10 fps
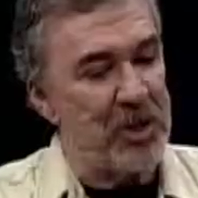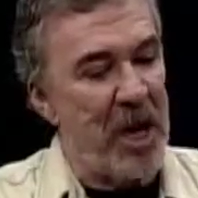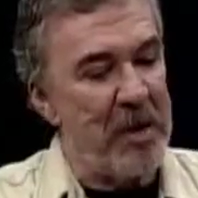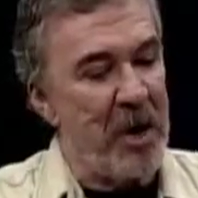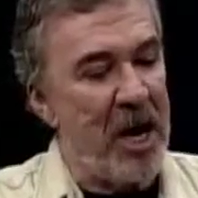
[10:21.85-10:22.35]

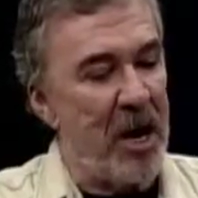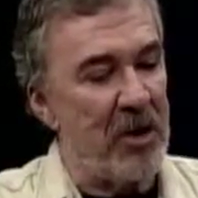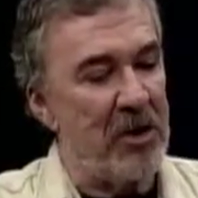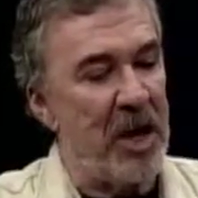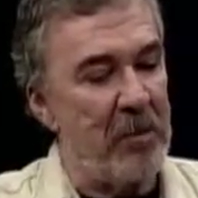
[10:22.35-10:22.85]
signed by
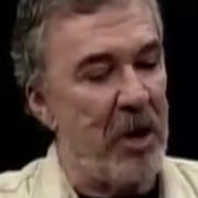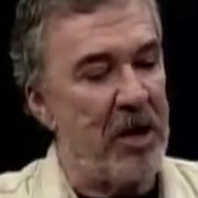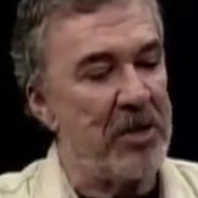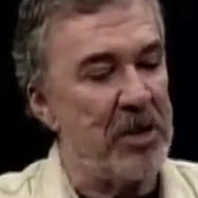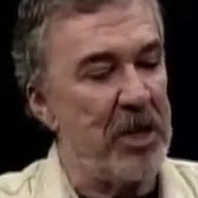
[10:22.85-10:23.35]
Elton, and
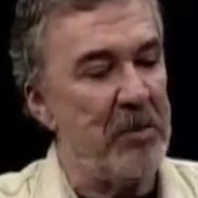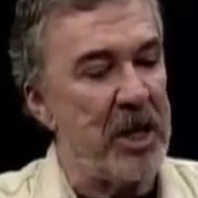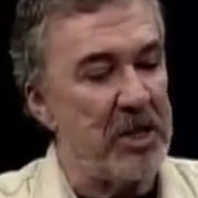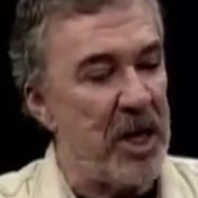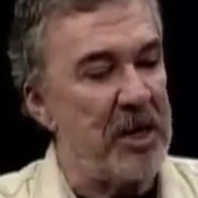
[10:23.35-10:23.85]
part of the deal
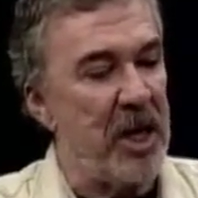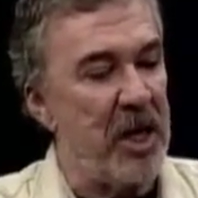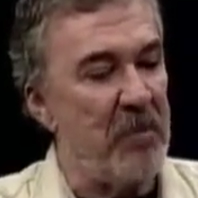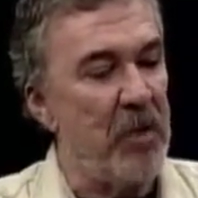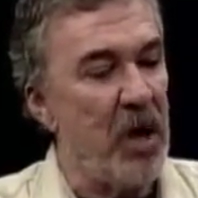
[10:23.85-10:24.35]
being signed to
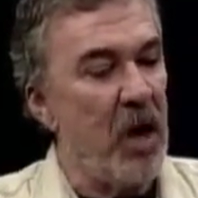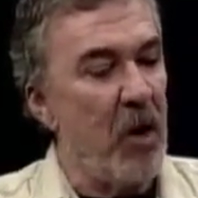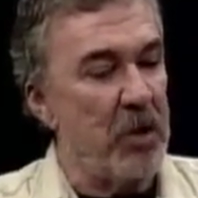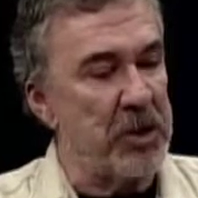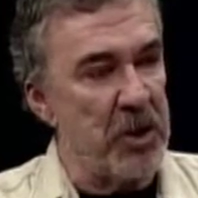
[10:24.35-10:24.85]
him
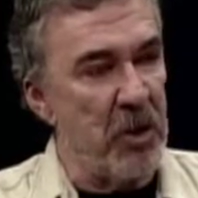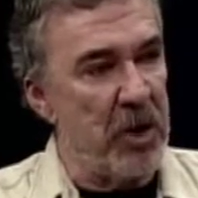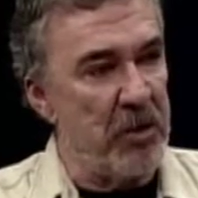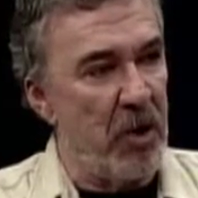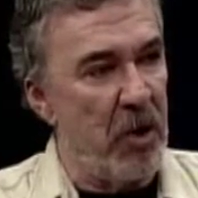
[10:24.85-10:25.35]
was to go on
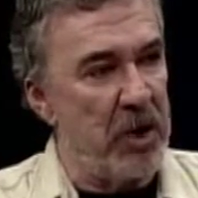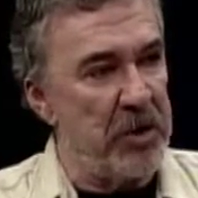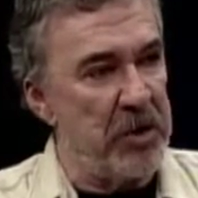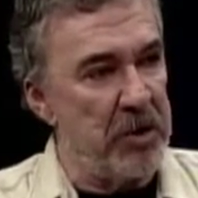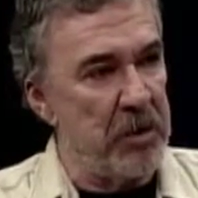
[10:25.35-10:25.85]
the road and
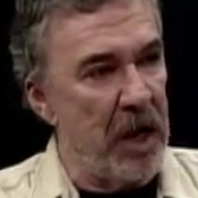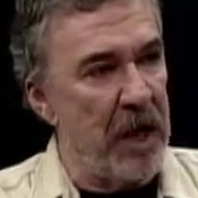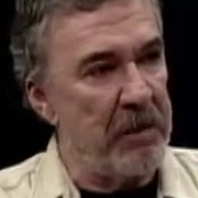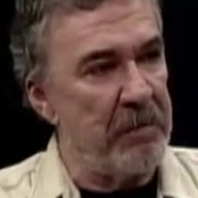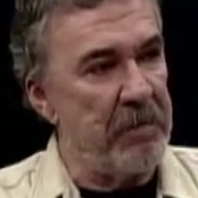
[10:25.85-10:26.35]

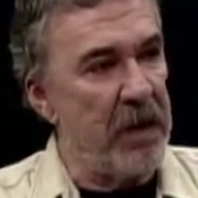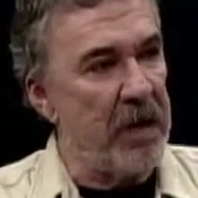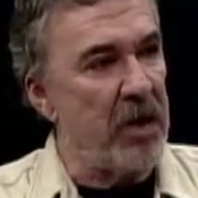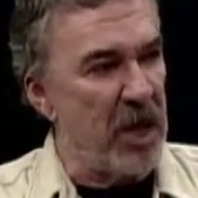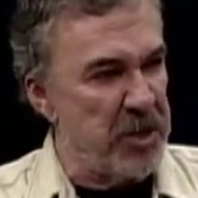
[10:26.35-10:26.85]
do
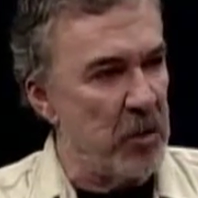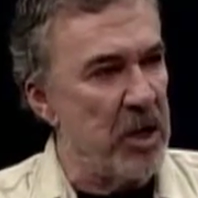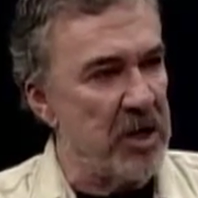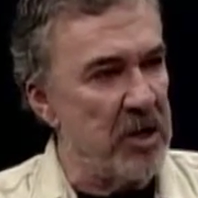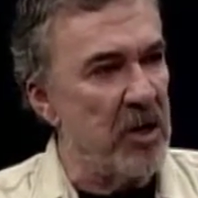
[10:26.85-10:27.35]
concert
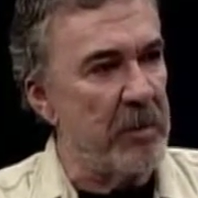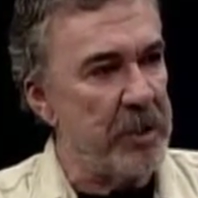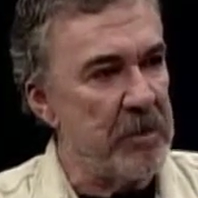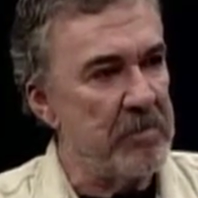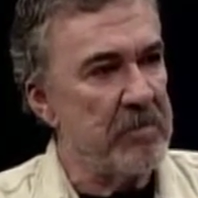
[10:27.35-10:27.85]
work in Europe,
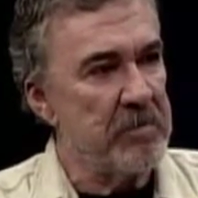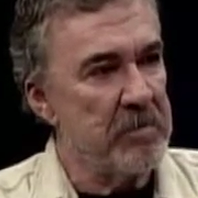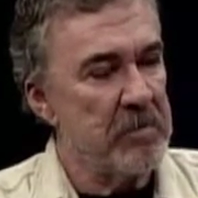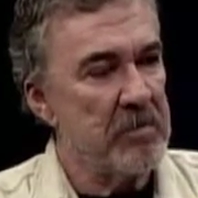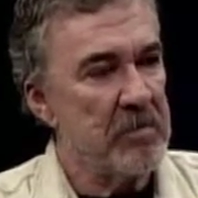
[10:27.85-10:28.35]

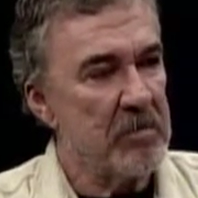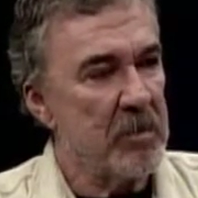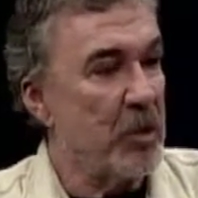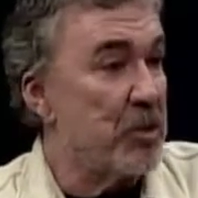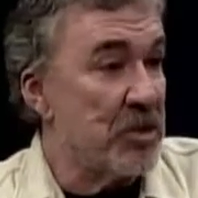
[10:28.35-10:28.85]

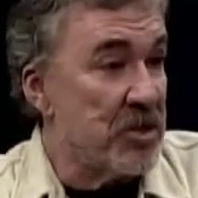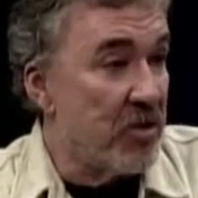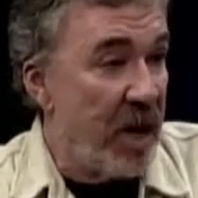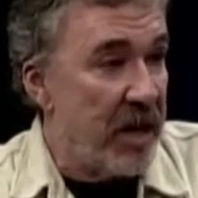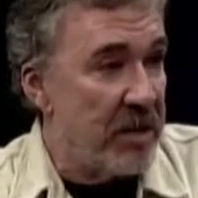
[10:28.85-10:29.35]
which was
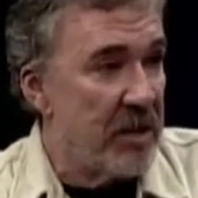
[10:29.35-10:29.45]
great.